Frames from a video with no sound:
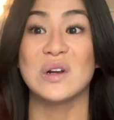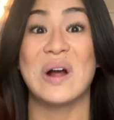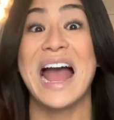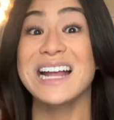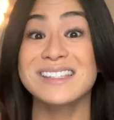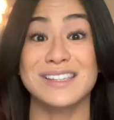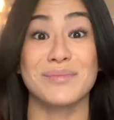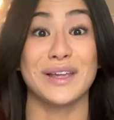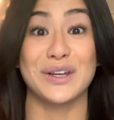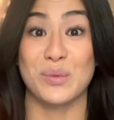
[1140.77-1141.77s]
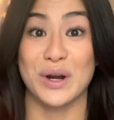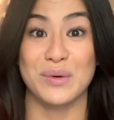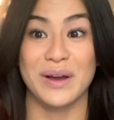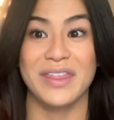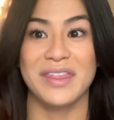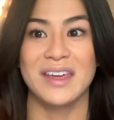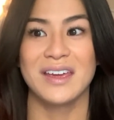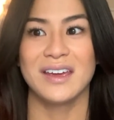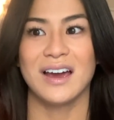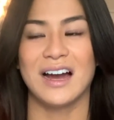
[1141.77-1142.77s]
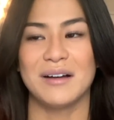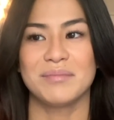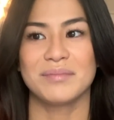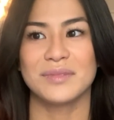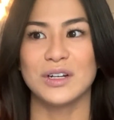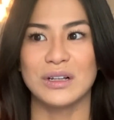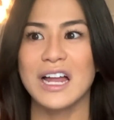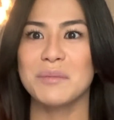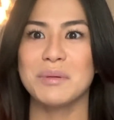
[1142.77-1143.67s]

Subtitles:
had something to work with. A lot of